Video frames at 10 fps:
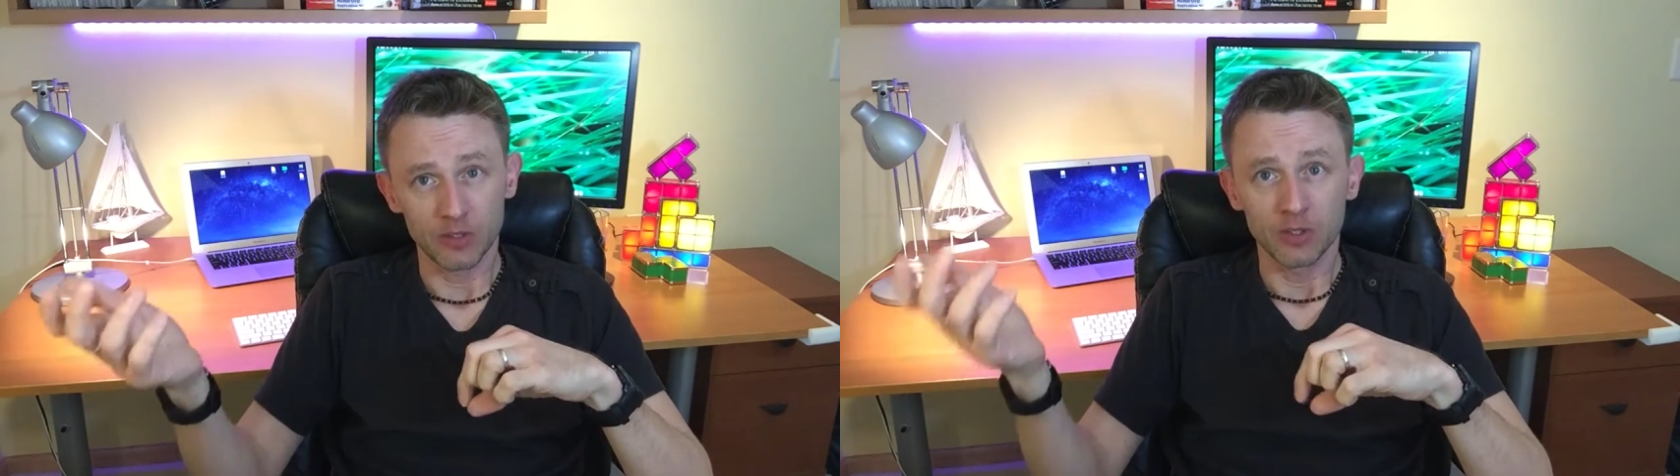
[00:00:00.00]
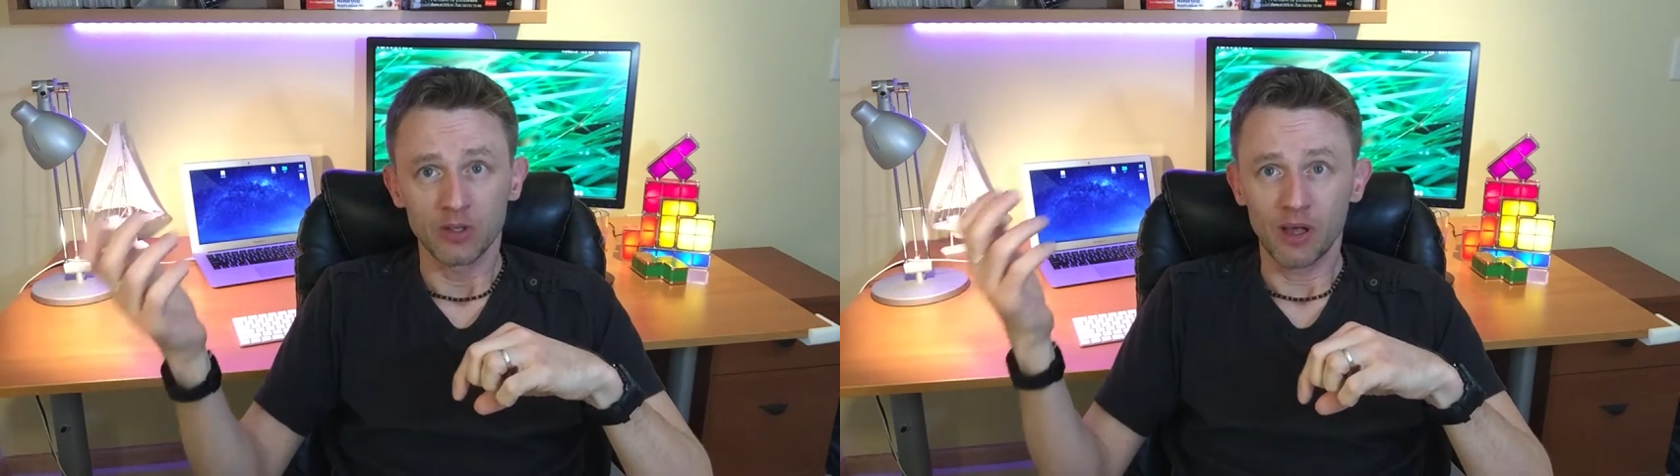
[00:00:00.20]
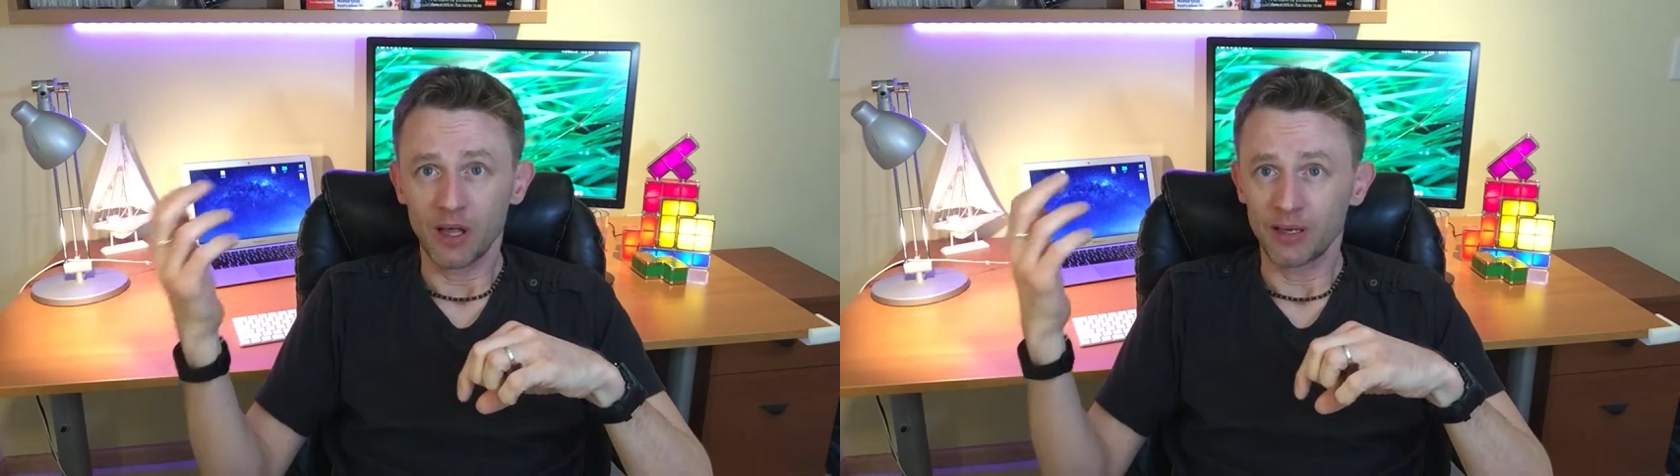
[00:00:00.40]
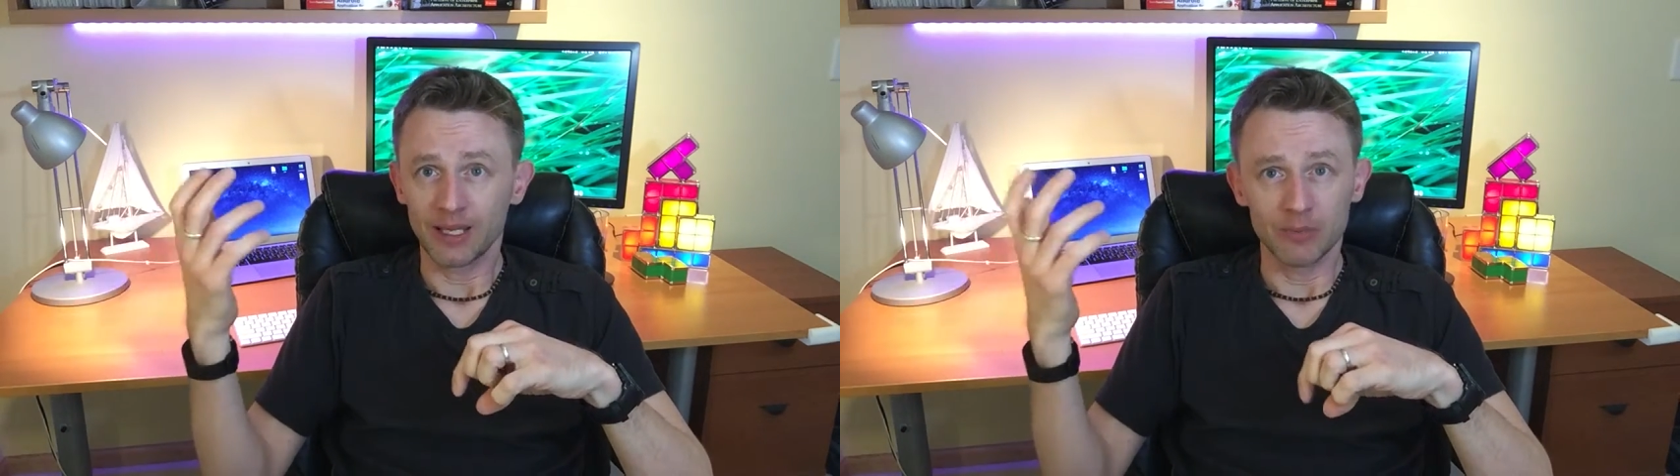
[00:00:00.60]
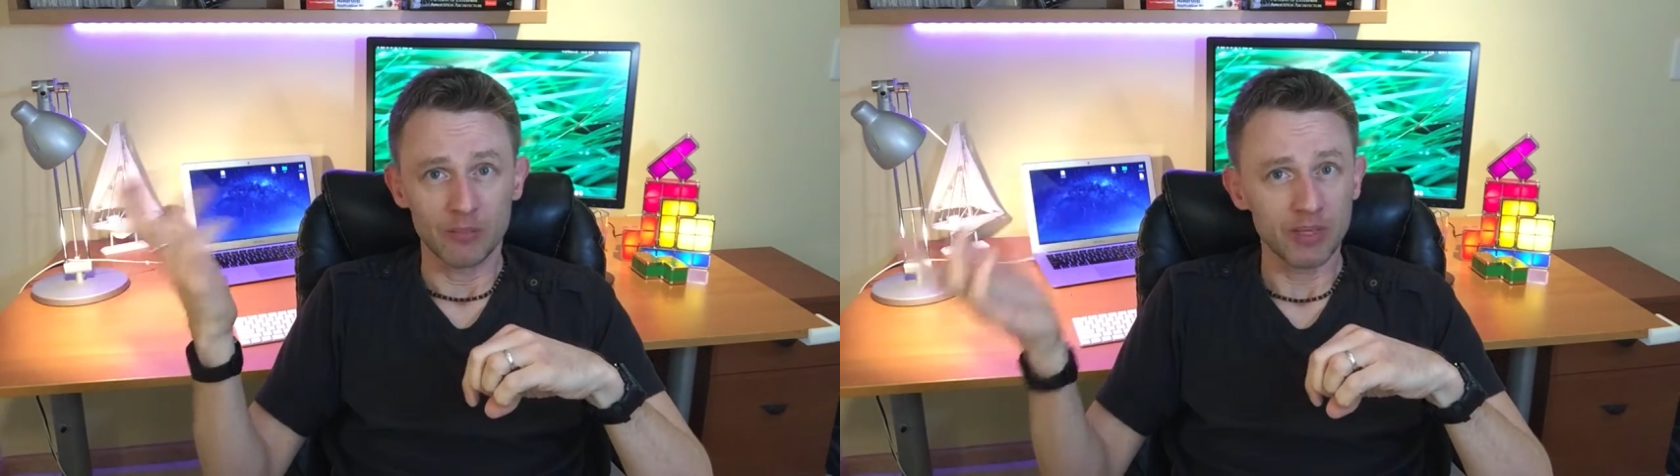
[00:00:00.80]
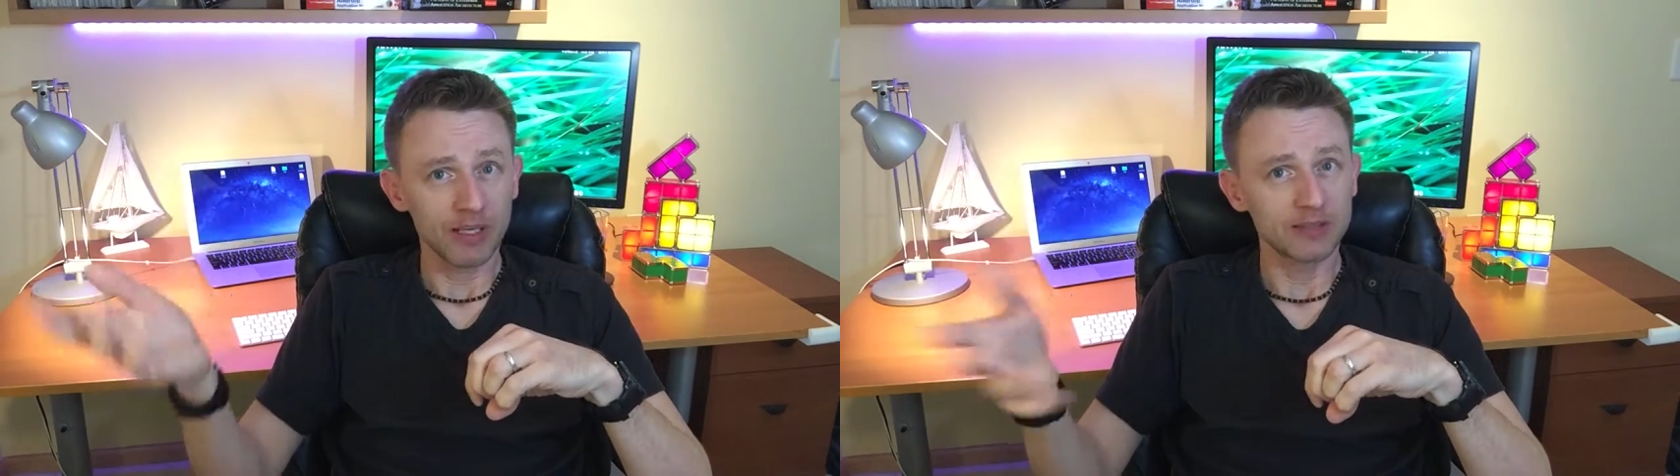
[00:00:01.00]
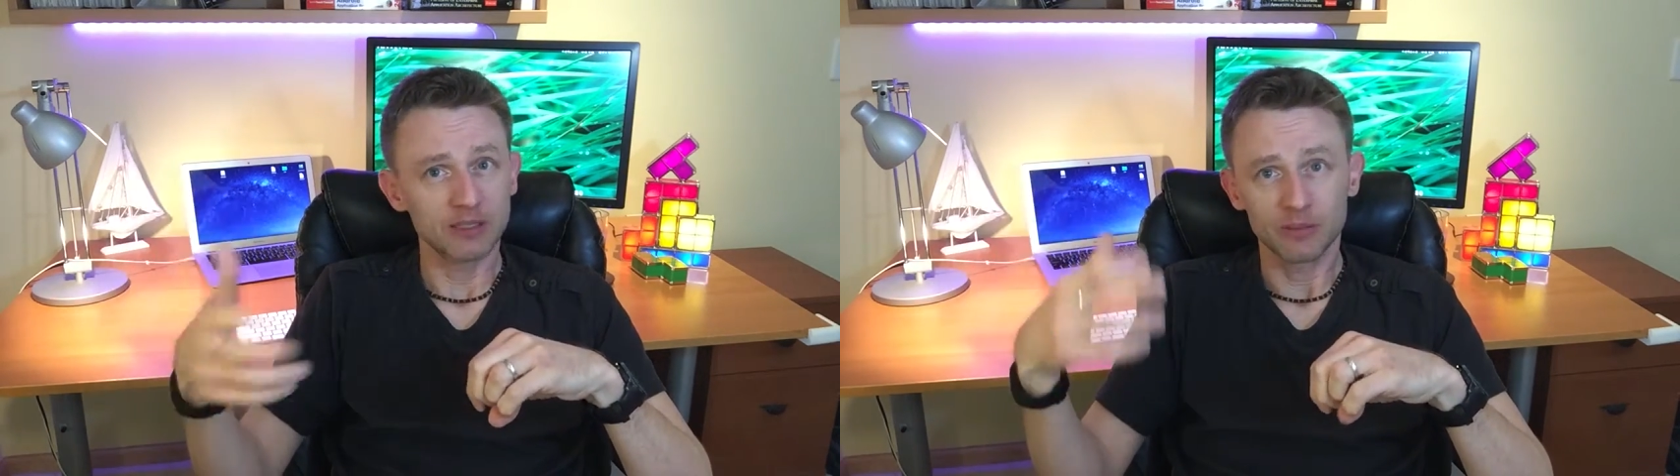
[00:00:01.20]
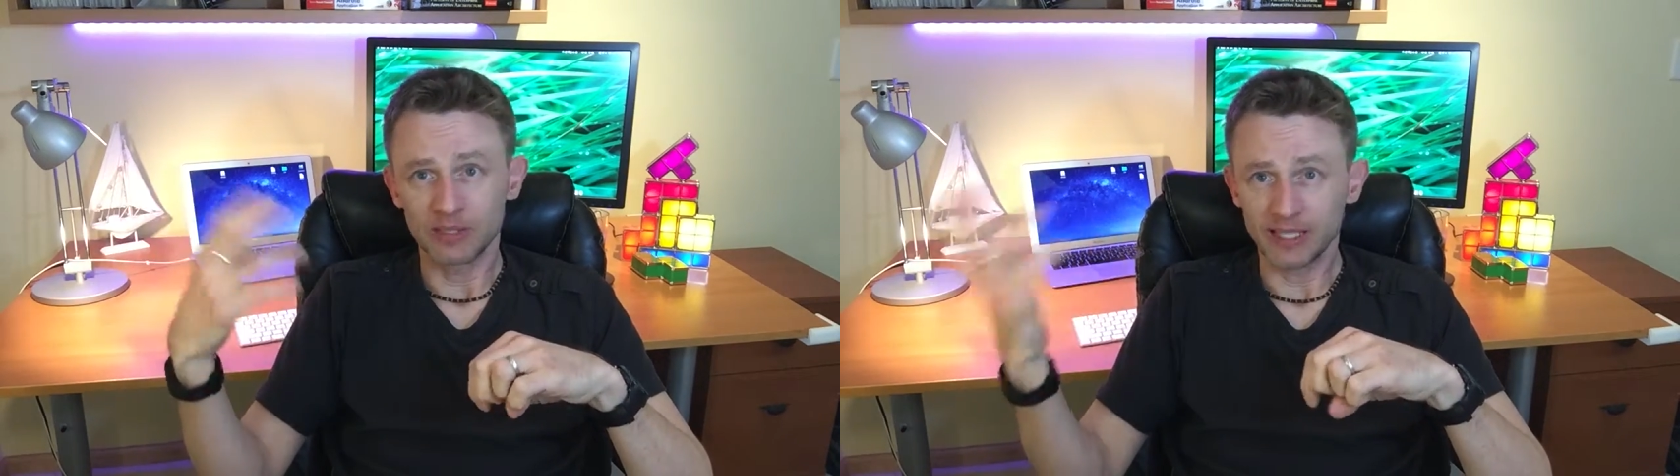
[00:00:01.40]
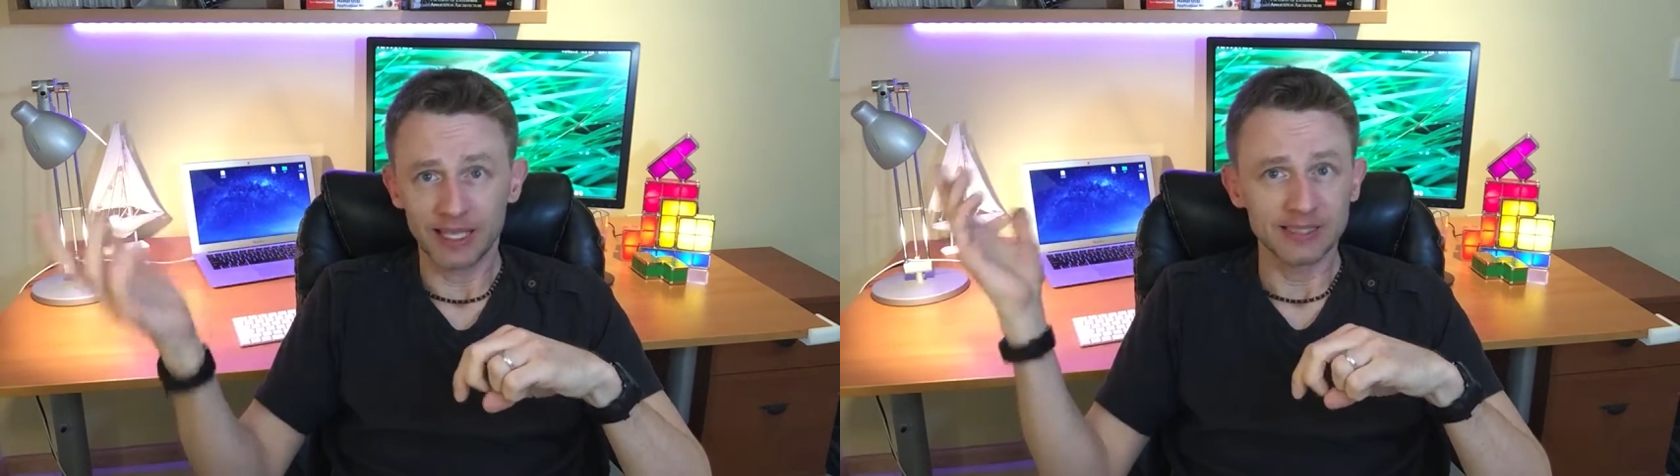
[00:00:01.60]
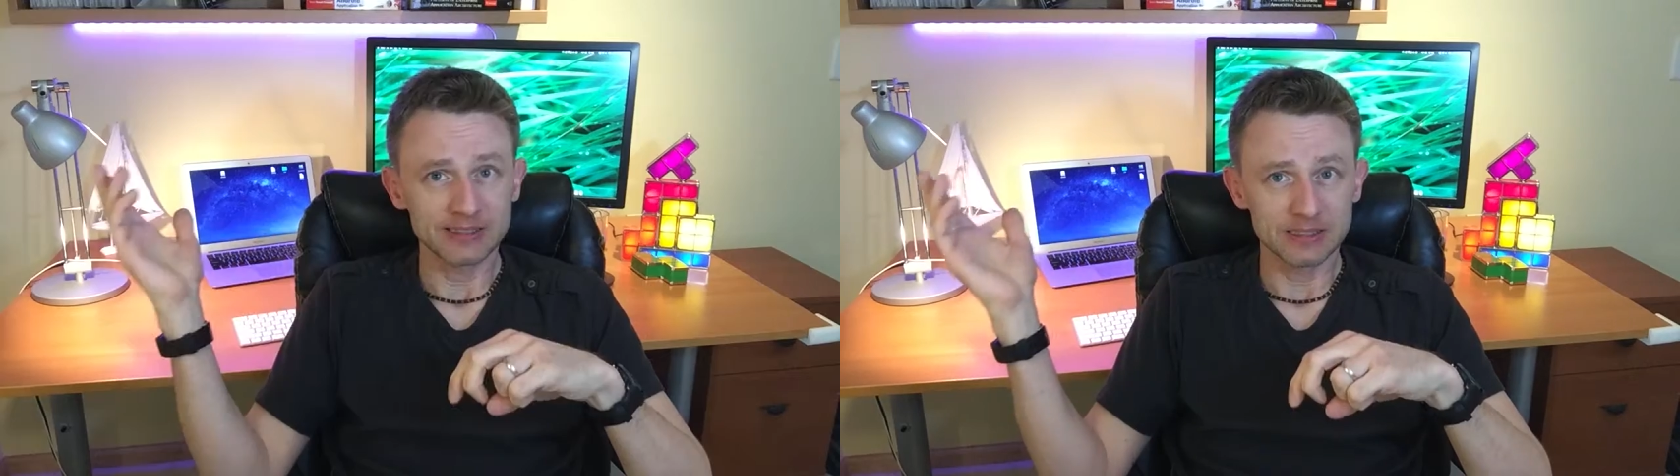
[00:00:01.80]
It can be minutes, it can be
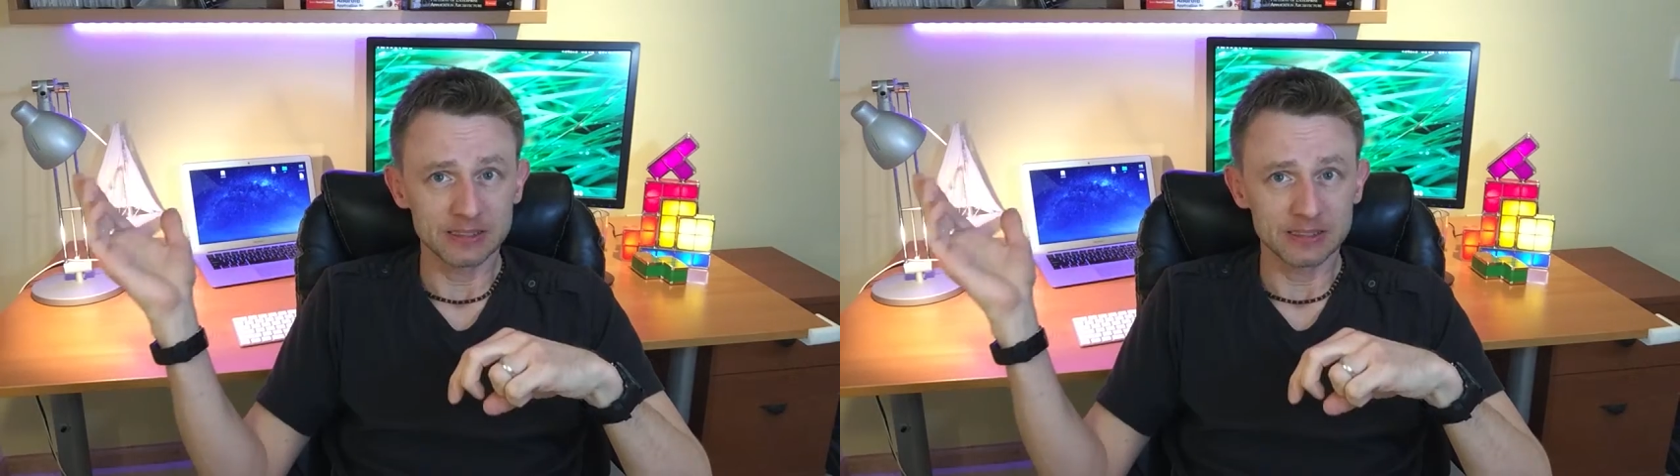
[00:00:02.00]
days,